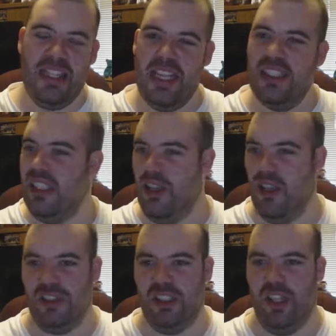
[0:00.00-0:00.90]
There's a
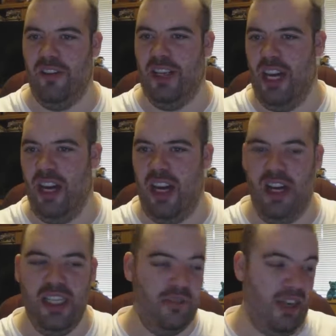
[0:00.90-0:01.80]
lot to it. I
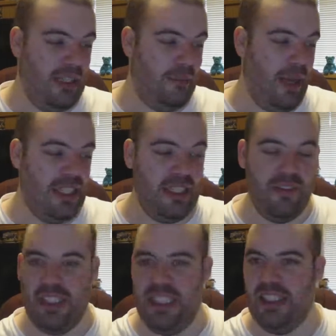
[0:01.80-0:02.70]
highly recommend
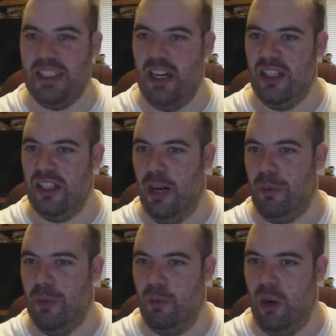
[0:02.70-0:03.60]
giving Kindergarten
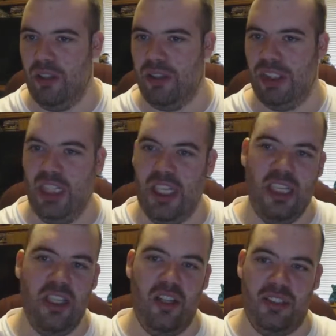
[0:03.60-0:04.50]
Cop a watch
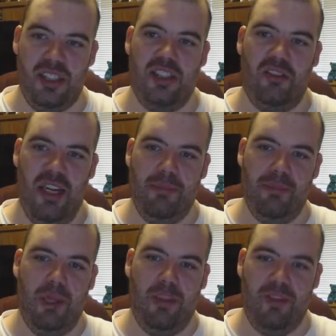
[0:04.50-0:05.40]
because it's a
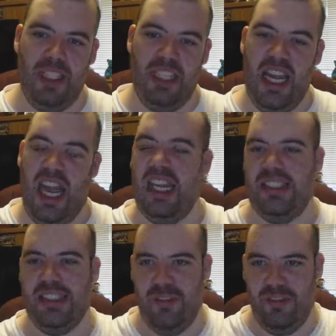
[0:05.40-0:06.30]
great movie
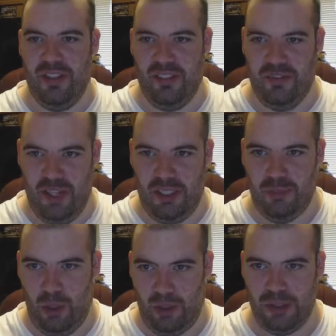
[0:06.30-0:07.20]
and it's definitely a
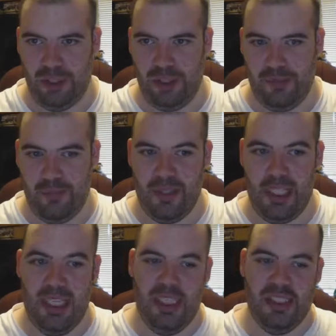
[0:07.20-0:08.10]
fun watch.
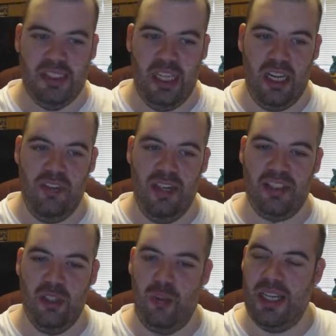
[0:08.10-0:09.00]
So
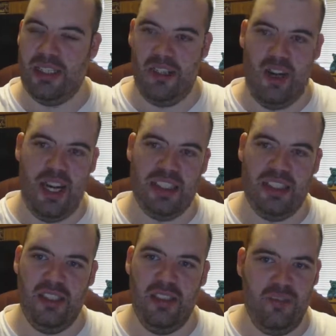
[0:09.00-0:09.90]
as always,
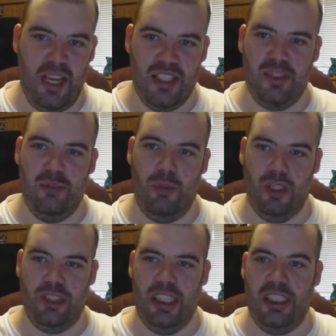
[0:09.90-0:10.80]
guys, thanks for
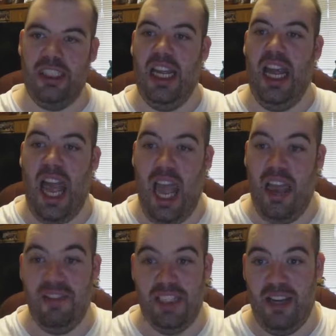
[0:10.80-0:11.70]
watching.
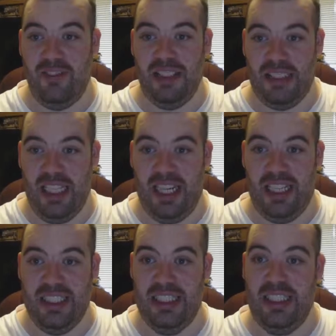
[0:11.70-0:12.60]
Have a lovely
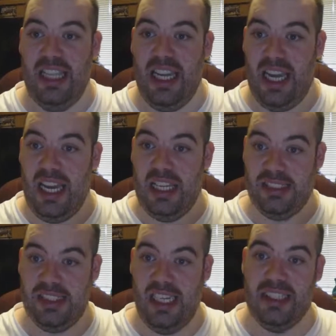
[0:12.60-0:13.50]
day
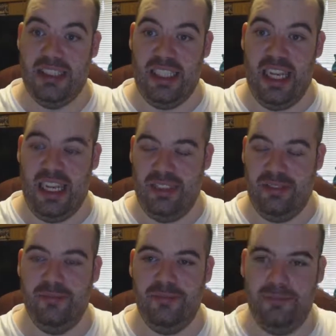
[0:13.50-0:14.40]
and take care.